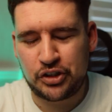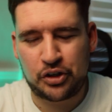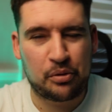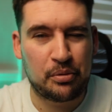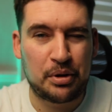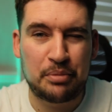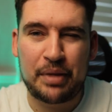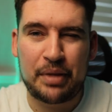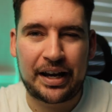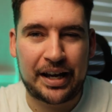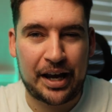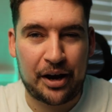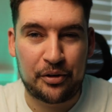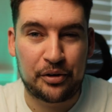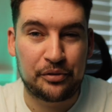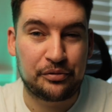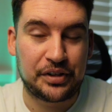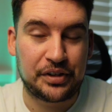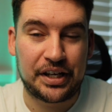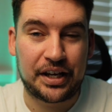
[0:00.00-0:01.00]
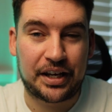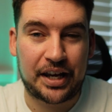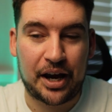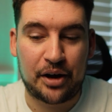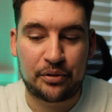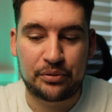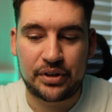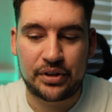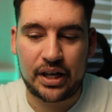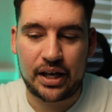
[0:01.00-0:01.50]
coming back out of the
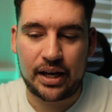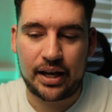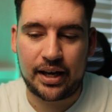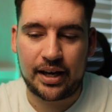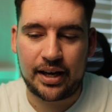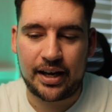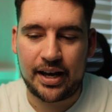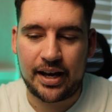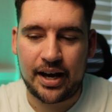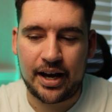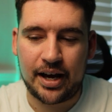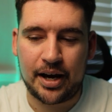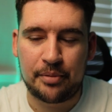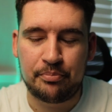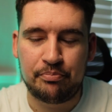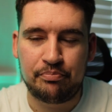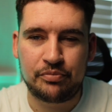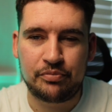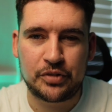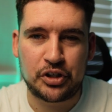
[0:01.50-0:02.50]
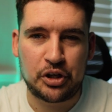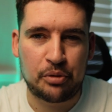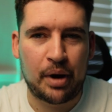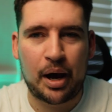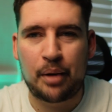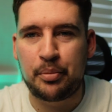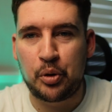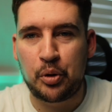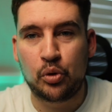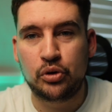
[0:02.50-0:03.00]
account there, you
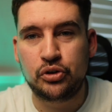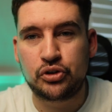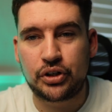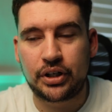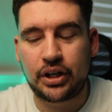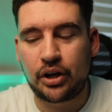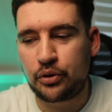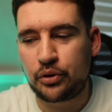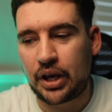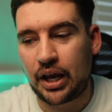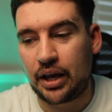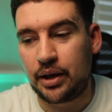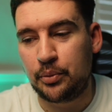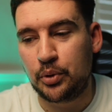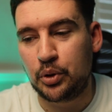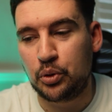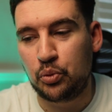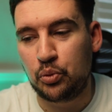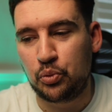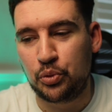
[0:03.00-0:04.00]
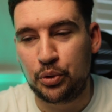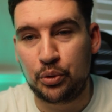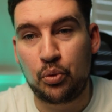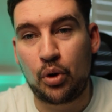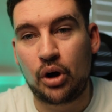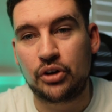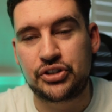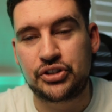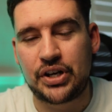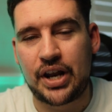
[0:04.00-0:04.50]
might be wondering, okay, well
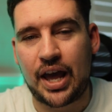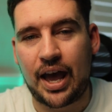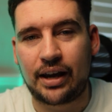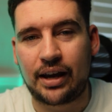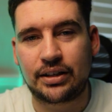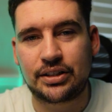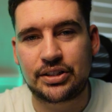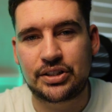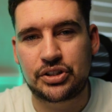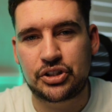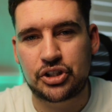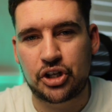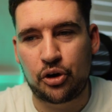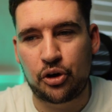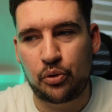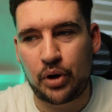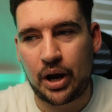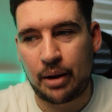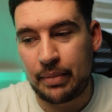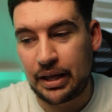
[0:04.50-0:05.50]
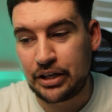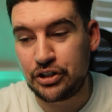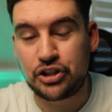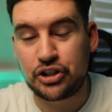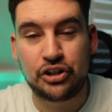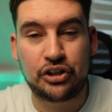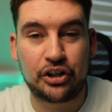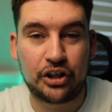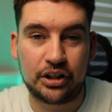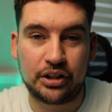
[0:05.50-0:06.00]
what's next? So I
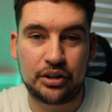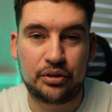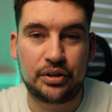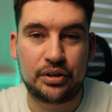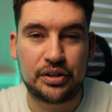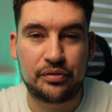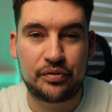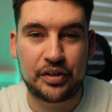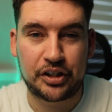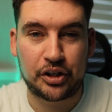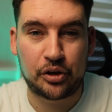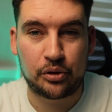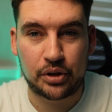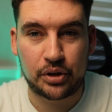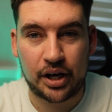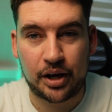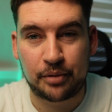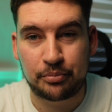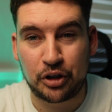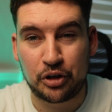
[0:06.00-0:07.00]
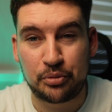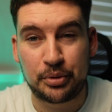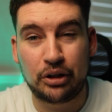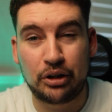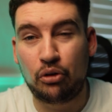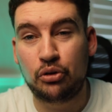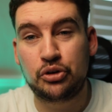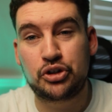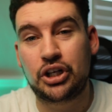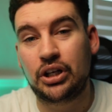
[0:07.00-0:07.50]
mentioned earlier in the video that I'm going to be
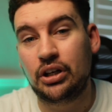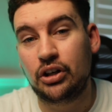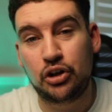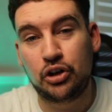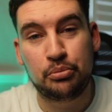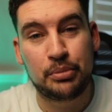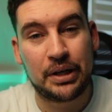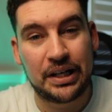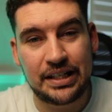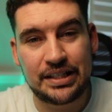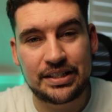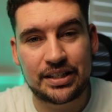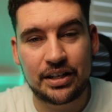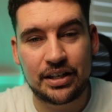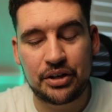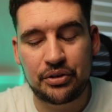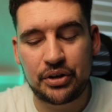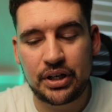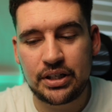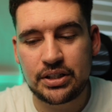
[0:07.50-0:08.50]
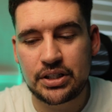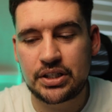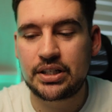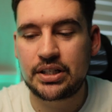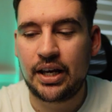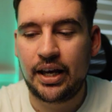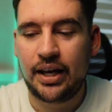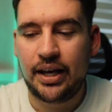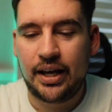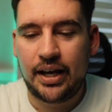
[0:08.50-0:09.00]
launching a new mini-series.
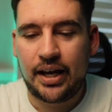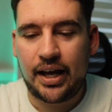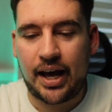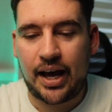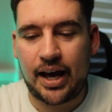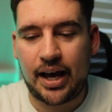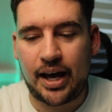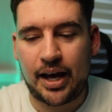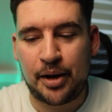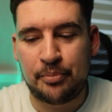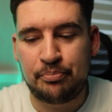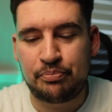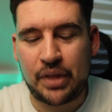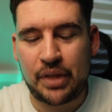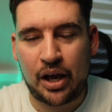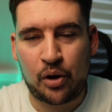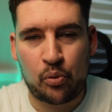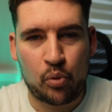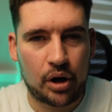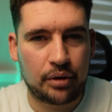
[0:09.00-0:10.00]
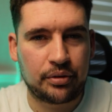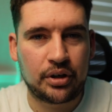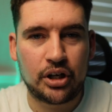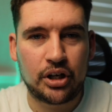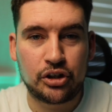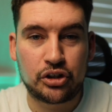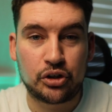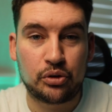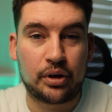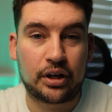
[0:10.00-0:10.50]
And what I'm going
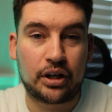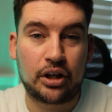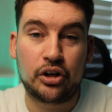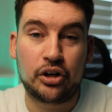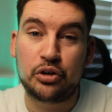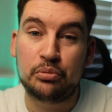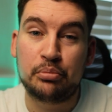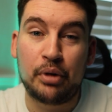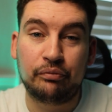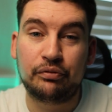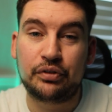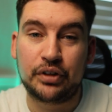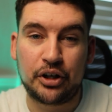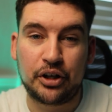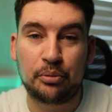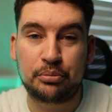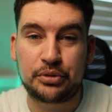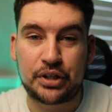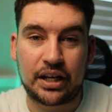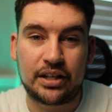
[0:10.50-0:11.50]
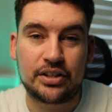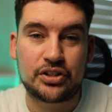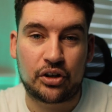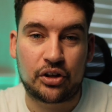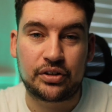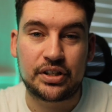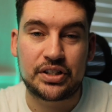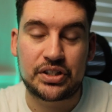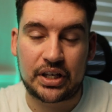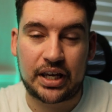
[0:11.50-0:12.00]
to do monthly updates
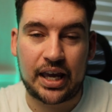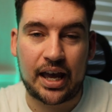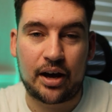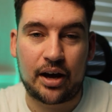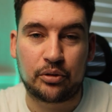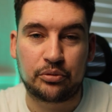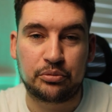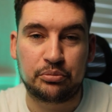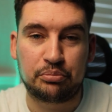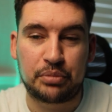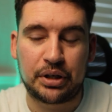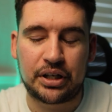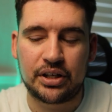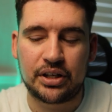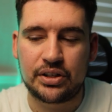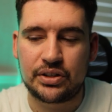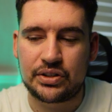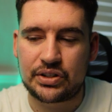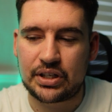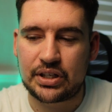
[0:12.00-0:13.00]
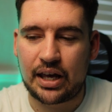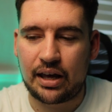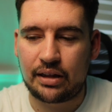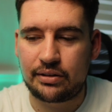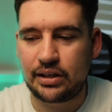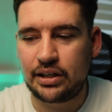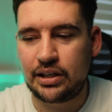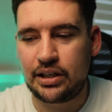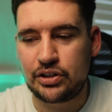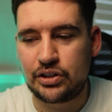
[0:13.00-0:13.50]
on this account, because I
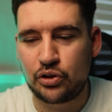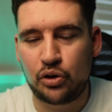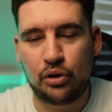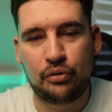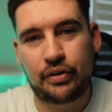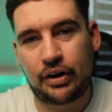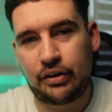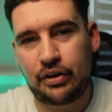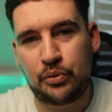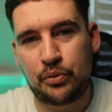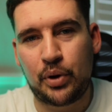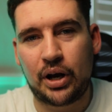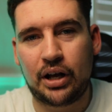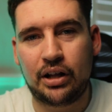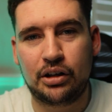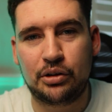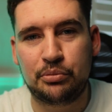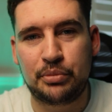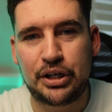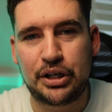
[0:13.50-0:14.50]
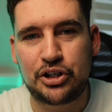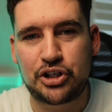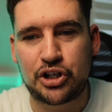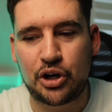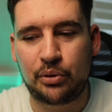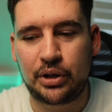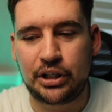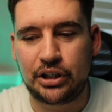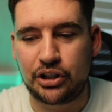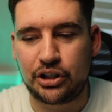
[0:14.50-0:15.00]
think it's all very well me
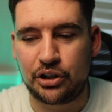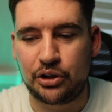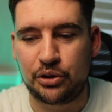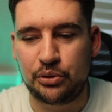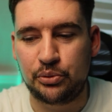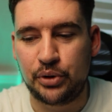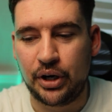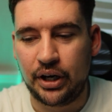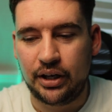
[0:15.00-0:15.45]
showing you,